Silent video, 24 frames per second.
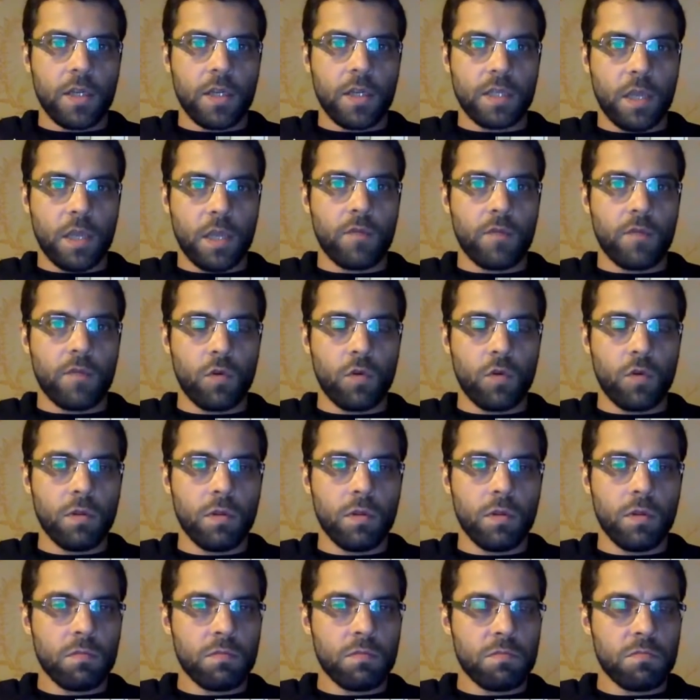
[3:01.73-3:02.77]
inside of
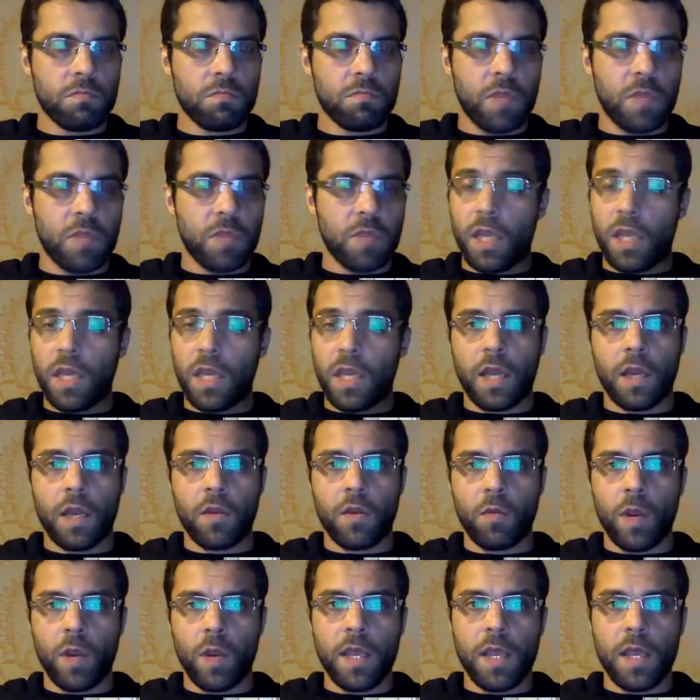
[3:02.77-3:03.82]
Google in any kind
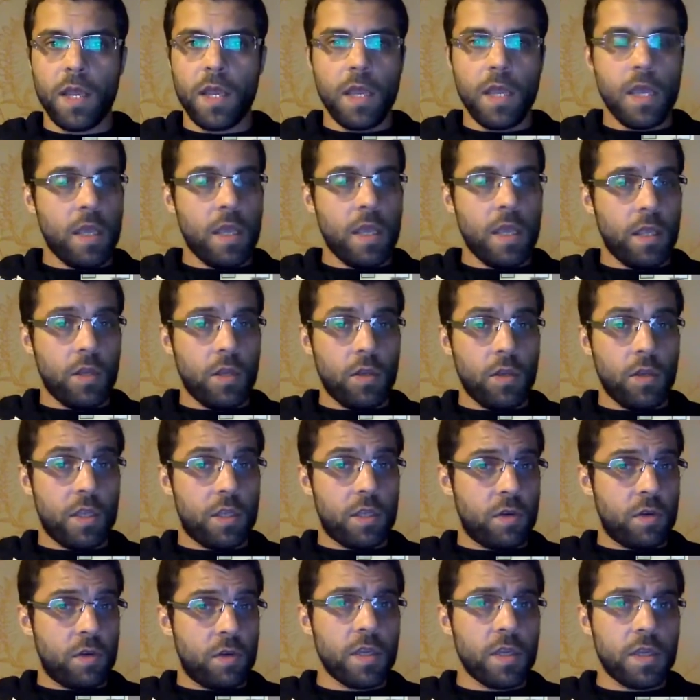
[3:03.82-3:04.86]
of way that you
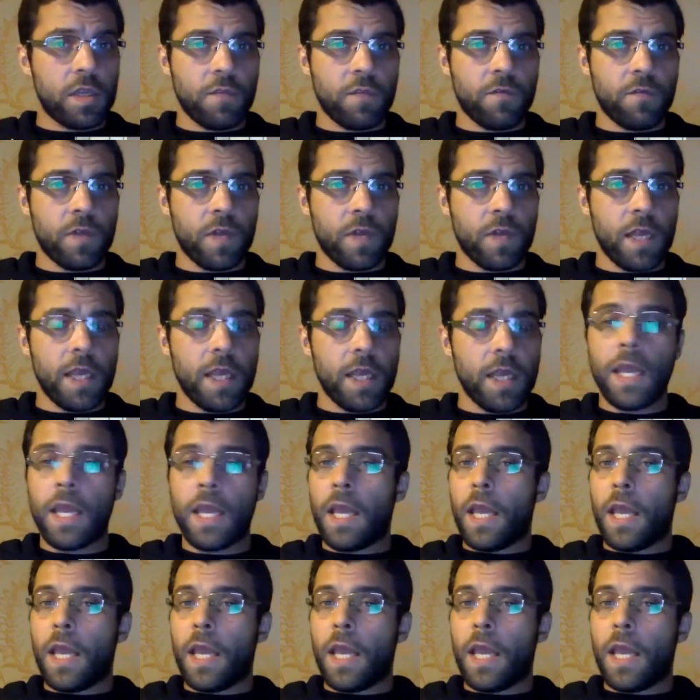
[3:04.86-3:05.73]
get treated differently.